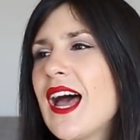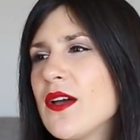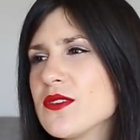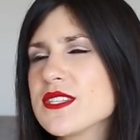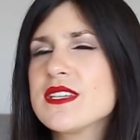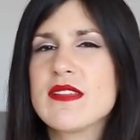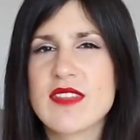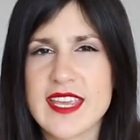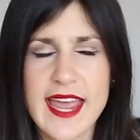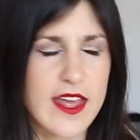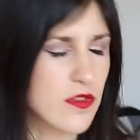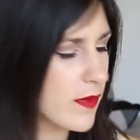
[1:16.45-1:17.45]
I also love their
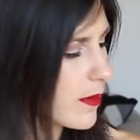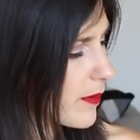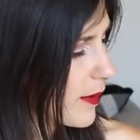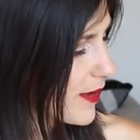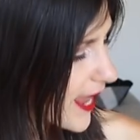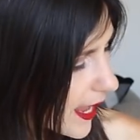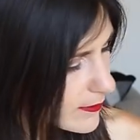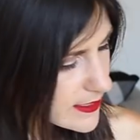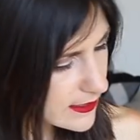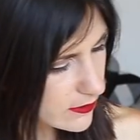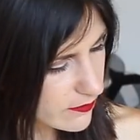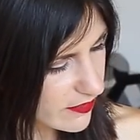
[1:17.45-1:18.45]
cashmere, but my
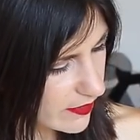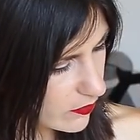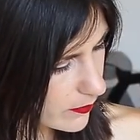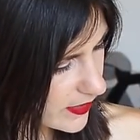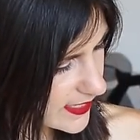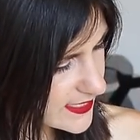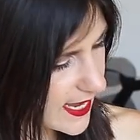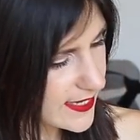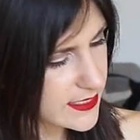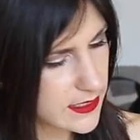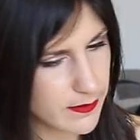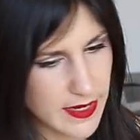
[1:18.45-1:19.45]
absolute favorite piece
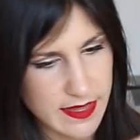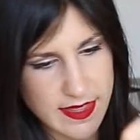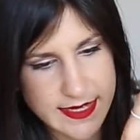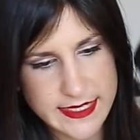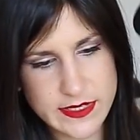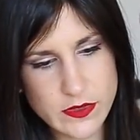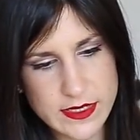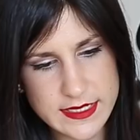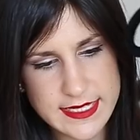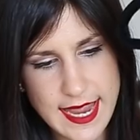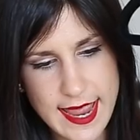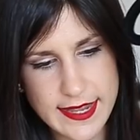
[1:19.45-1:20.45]
has to be their silk
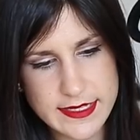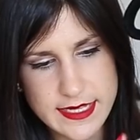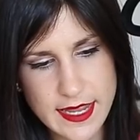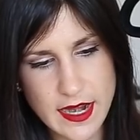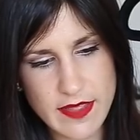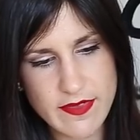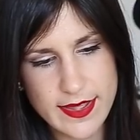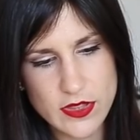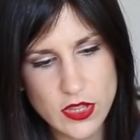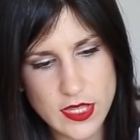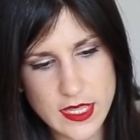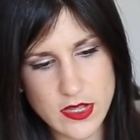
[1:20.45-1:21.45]
tanks. And I've
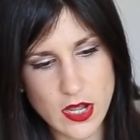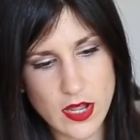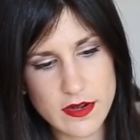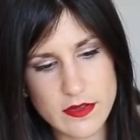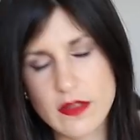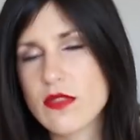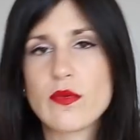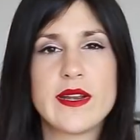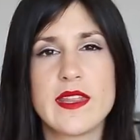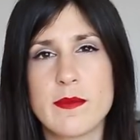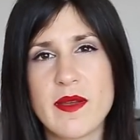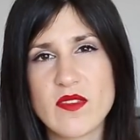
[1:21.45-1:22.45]
actually got
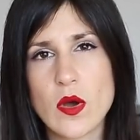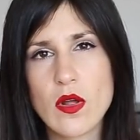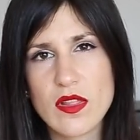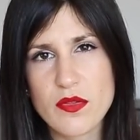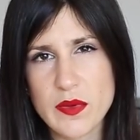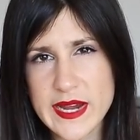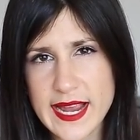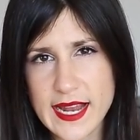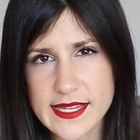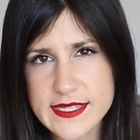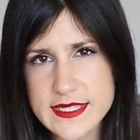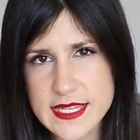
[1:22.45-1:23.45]
three of them. I've got all three colors,